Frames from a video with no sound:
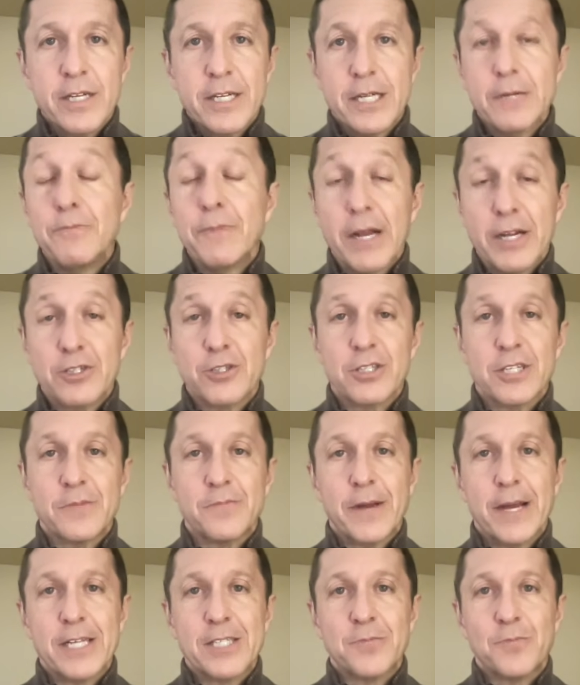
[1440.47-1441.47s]
in Major League
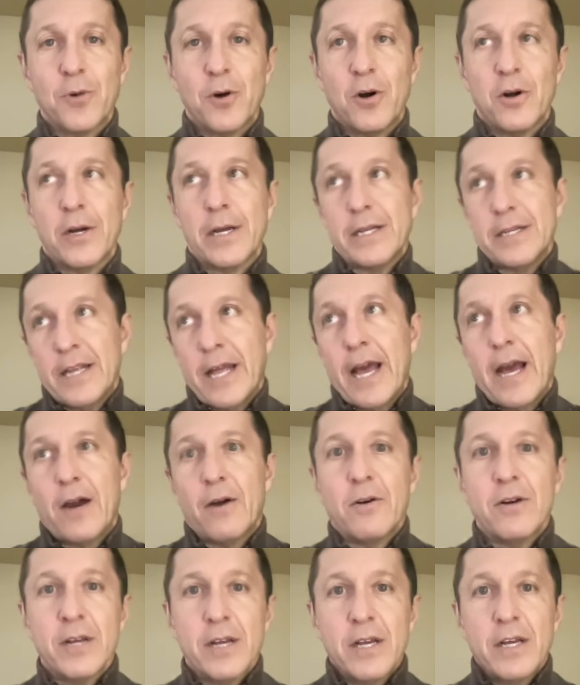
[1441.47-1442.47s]
Baseball, and
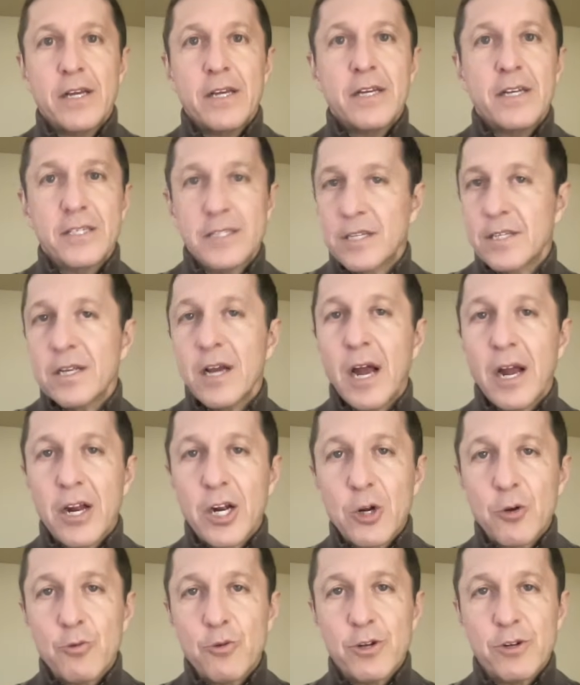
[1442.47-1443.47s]
now his entire
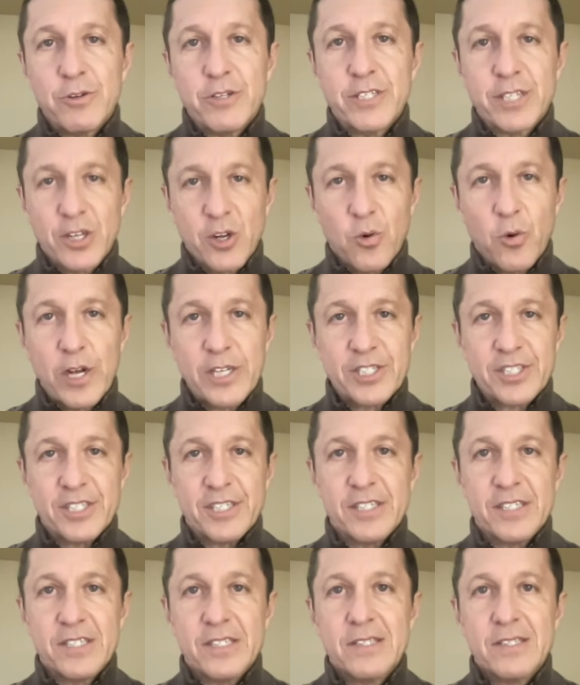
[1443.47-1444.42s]
career is in question.